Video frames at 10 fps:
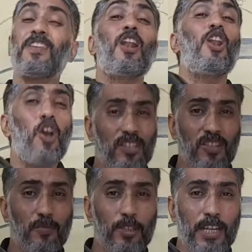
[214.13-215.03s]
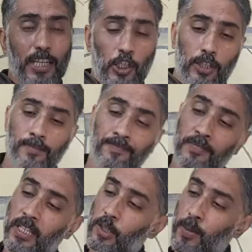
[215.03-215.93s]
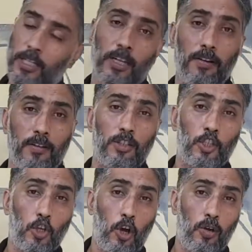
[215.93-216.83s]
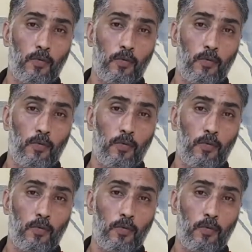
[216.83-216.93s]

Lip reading: lots of protection, especially around the jaw,